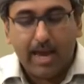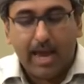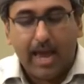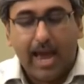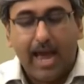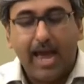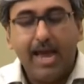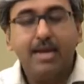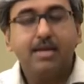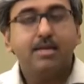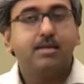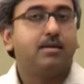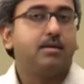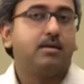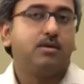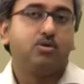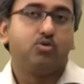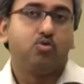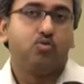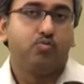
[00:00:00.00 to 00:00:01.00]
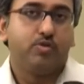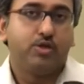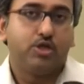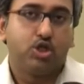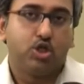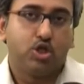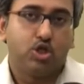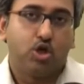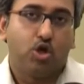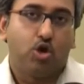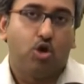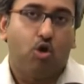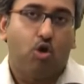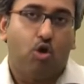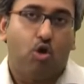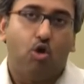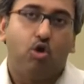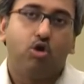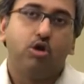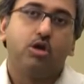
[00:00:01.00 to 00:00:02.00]
and to which
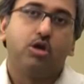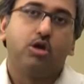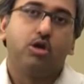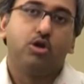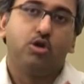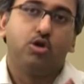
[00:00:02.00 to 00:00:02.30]
all